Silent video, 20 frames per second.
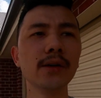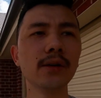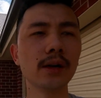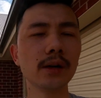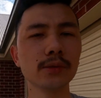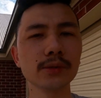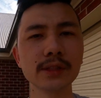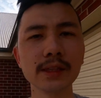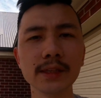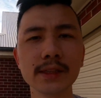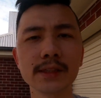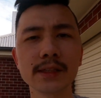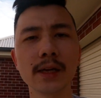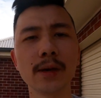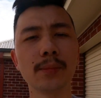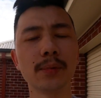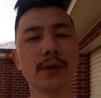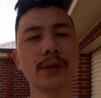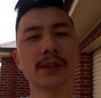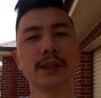I'll set this up
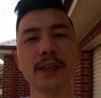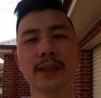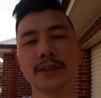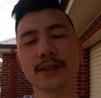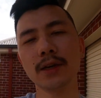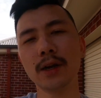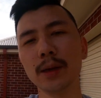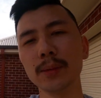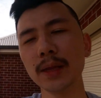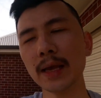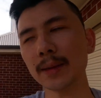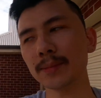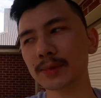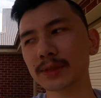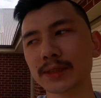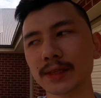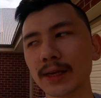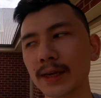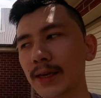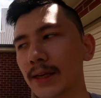on another time
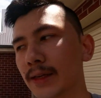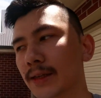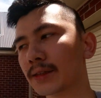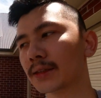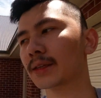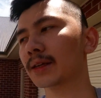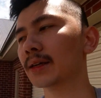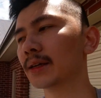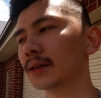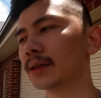lapse and